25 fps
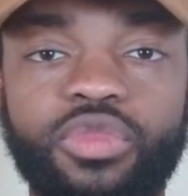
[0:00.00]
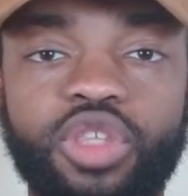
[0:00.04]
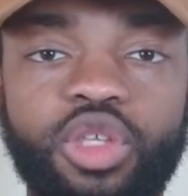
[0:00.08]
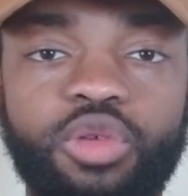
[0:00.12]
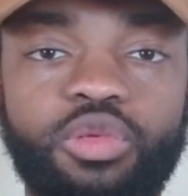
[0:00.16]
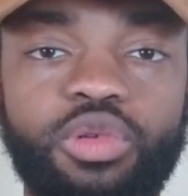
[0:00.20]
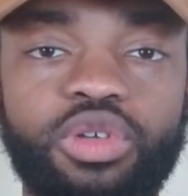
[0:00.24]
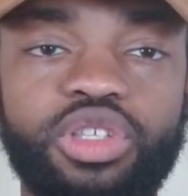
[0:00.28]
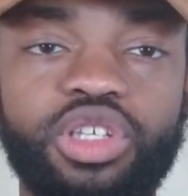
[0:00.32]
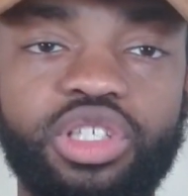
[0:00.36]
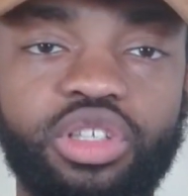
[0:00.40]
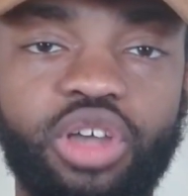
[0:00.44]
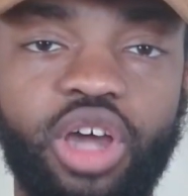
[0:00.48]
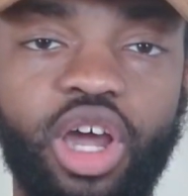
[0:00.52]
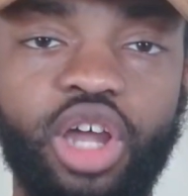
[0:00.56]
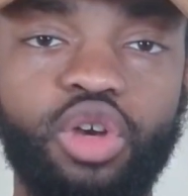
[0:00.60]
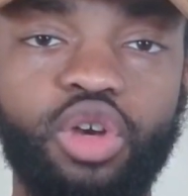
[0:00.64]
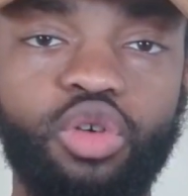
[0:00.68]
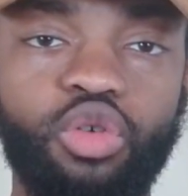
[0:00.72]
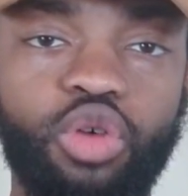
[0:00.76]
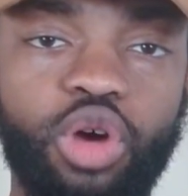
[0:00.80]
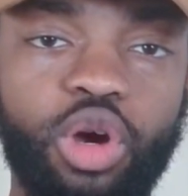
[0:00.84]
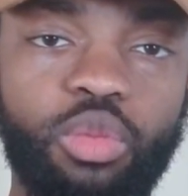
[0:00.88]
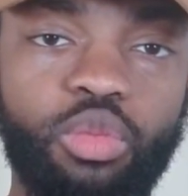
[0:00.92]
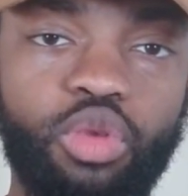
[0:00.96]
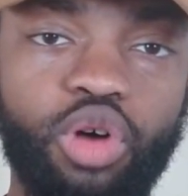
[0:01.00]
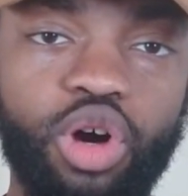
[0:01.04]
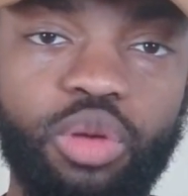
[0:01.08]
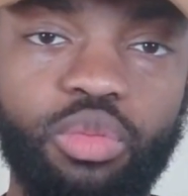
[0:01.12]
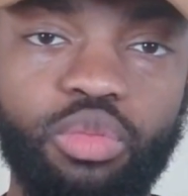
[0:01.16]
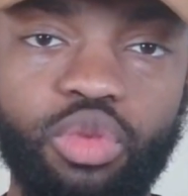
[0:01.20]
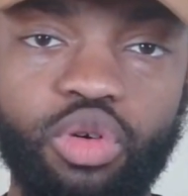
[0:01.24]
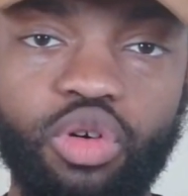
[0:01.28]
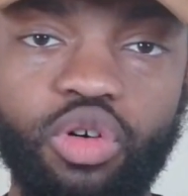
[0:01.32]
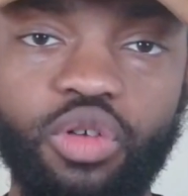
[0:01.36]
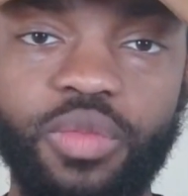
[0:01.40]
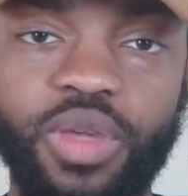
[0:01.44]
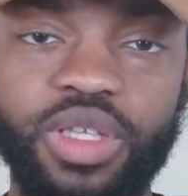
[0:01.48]
you want to start doing
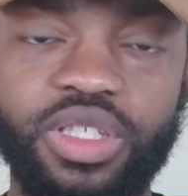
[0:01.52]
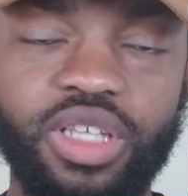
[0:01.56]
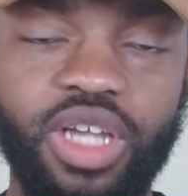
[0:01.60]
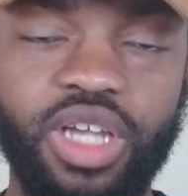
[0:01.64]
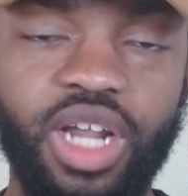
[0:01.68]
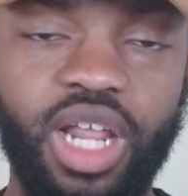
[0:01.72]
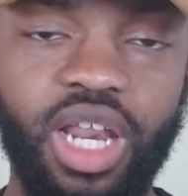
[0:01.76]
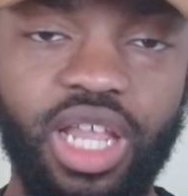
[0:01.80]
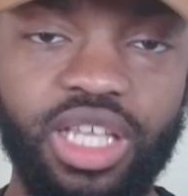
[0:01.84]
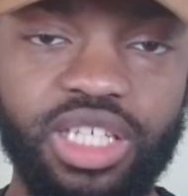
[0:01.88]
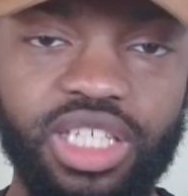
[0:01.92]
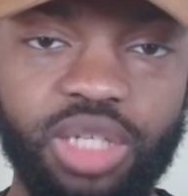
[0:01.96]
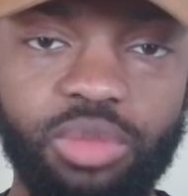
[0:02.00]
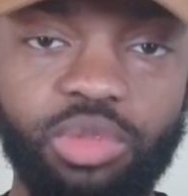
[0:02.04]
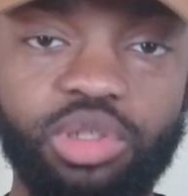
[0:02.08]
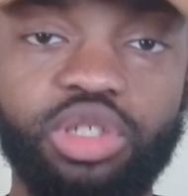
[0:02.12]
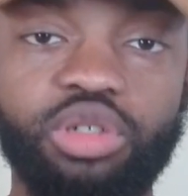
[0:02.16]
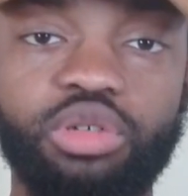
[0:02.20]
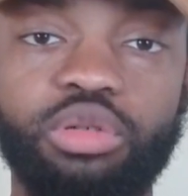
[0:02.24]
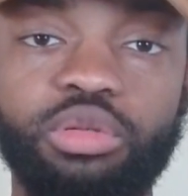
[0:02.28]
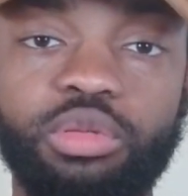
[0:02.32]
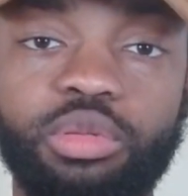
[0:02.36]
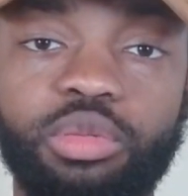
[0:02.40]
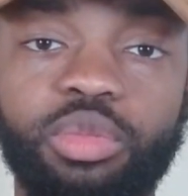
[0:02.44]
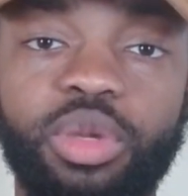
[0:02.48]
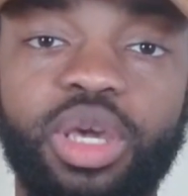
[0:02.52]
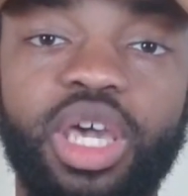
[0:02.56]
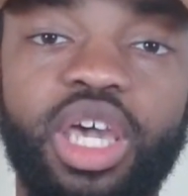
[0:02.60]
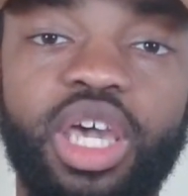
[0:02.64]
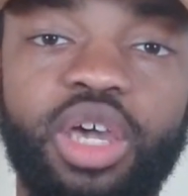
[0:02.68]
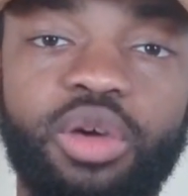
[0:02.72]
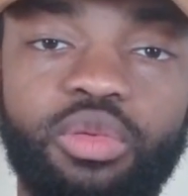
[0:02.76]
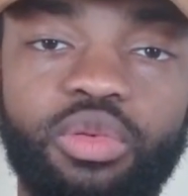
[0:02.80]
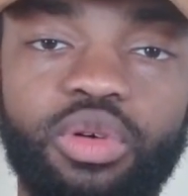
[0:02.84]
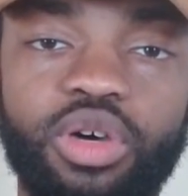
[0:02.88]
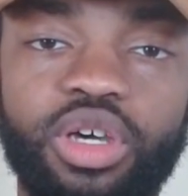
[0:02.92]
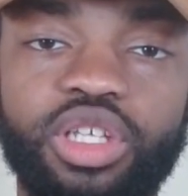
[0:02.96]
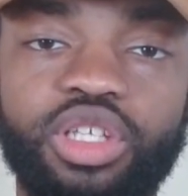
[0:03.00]
more movements that are like similar to a rubber
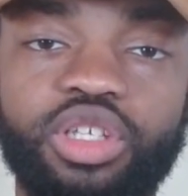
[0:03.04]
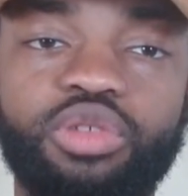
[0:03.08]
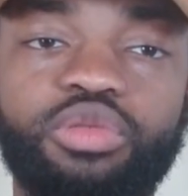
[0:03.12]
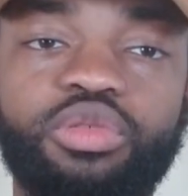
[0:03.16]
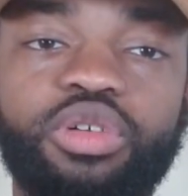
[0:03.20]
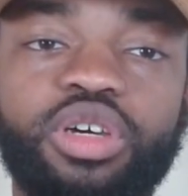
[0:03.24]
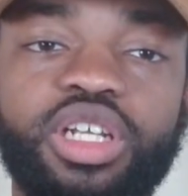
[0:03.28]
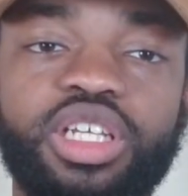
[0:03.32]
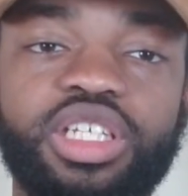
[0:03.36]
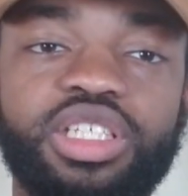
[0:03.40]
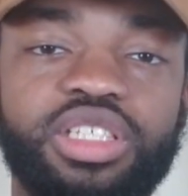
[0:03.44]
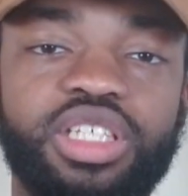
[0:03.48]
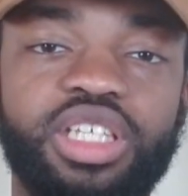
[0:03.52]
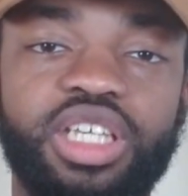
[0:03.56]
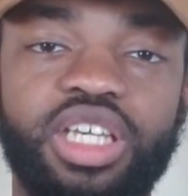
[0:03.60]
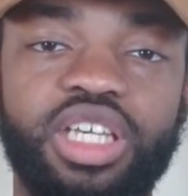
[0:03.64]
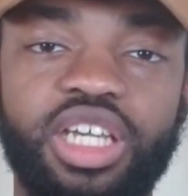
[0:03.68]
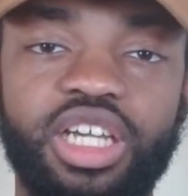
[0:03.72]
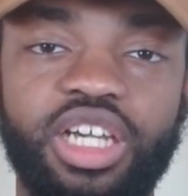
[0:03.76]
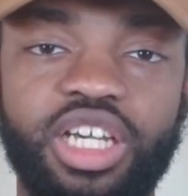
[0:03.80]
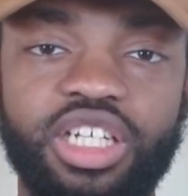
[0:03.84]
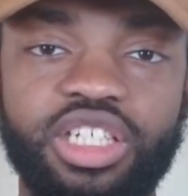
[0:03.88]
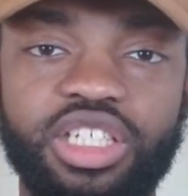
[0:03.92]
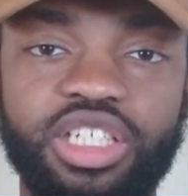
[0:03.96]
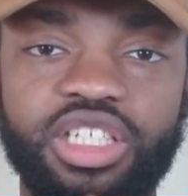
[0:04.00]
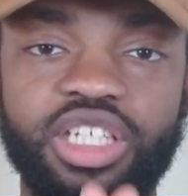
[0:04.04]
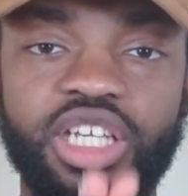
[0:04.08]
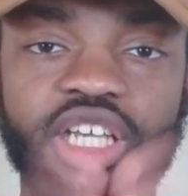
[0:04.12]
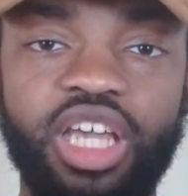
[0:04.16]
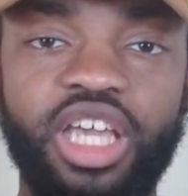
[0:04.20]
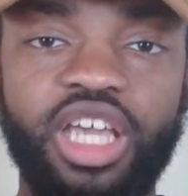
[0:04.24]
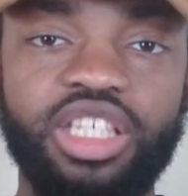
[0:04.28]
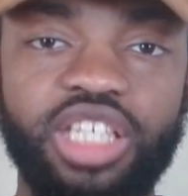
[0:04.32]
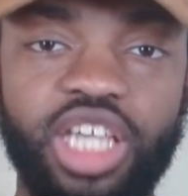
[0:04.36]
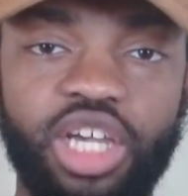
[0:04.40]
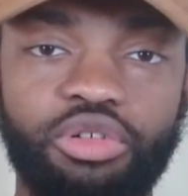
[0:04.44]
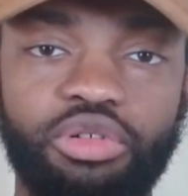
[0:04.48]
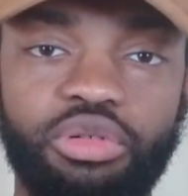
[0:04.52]
band would. You wouldn't sit here and just
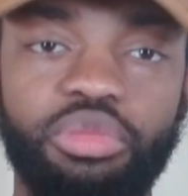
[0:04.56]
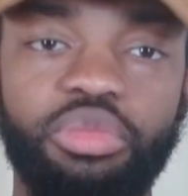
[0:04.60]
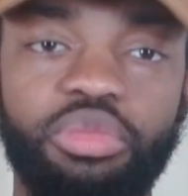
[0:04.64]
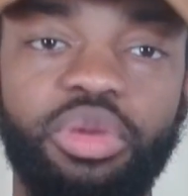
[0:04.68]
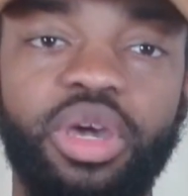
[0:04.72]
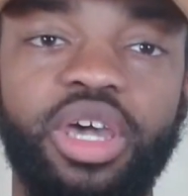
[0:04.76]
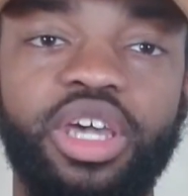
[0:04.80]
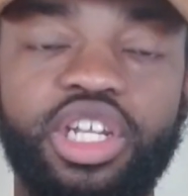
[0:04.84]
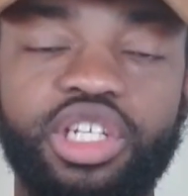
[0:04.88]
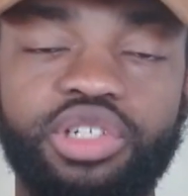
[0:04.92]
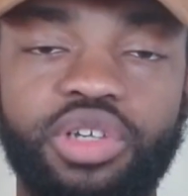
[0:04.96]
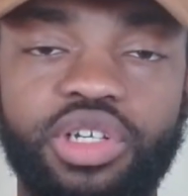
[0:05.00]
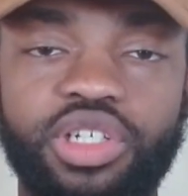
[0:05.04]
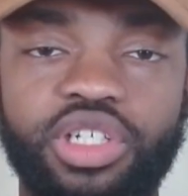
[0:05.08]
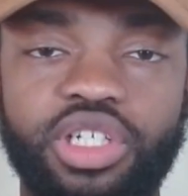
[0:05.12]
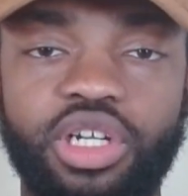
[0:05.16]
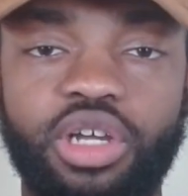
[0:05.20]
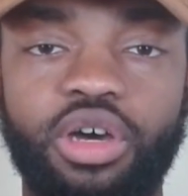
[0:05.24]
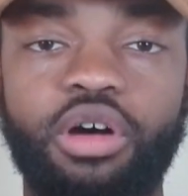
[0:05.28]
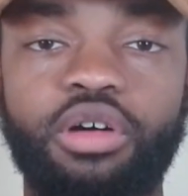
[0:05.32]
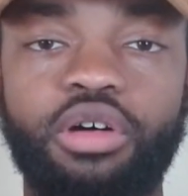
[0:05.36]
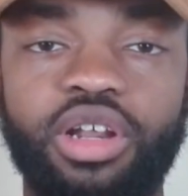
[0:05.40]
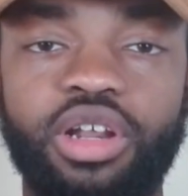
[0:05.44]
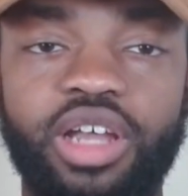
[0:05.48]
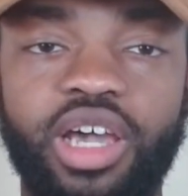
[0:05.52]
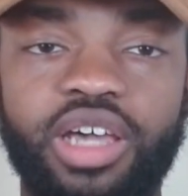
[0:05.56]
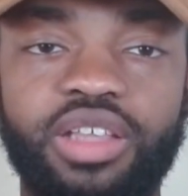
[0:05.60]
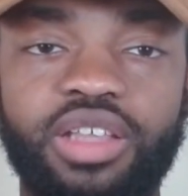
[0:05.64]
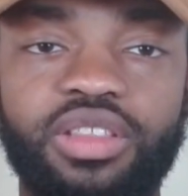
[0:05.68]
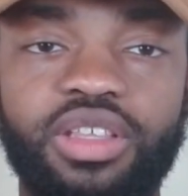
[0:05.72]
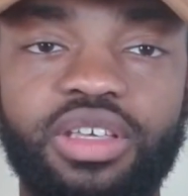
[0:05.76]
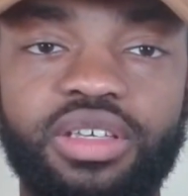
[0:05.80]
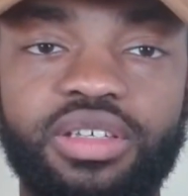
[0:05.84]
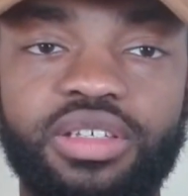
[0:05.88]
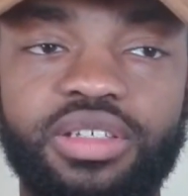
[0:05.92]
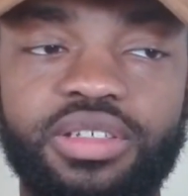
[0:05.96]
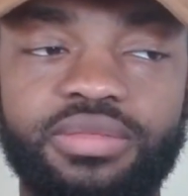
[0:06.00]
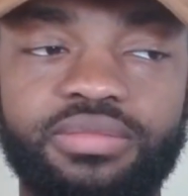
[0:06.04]
take a rubber band and stretch it and hold it
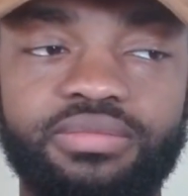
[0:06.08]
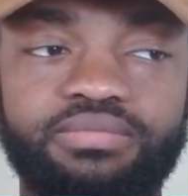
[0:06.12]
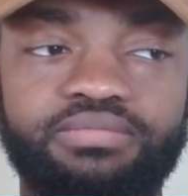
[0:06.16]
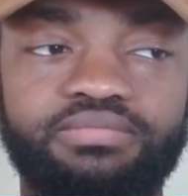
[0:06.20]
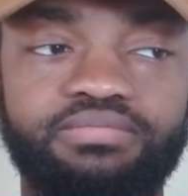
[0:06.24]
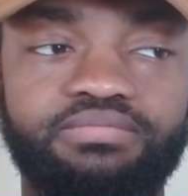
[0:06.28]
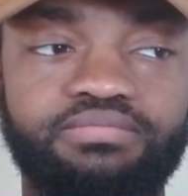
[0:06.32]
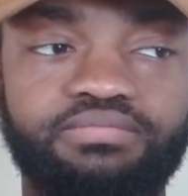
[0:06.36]
like this.